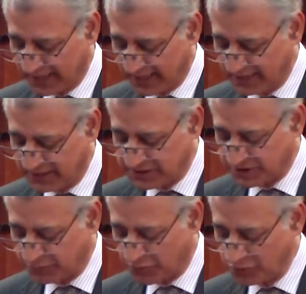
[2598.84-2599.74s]
and its
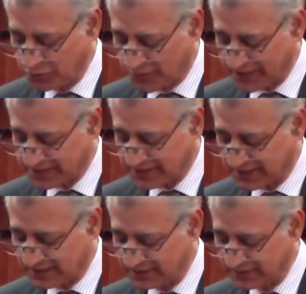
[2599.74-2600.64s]
support to
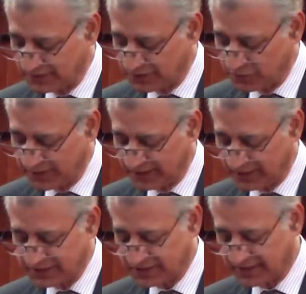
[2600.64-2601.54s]
Pakistan during
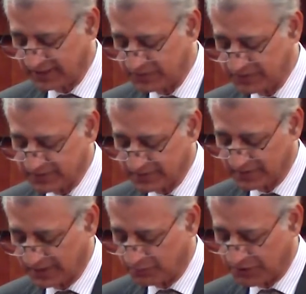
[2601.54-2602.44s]
crunch times
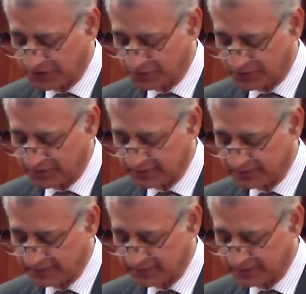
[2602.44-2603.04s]
in particular.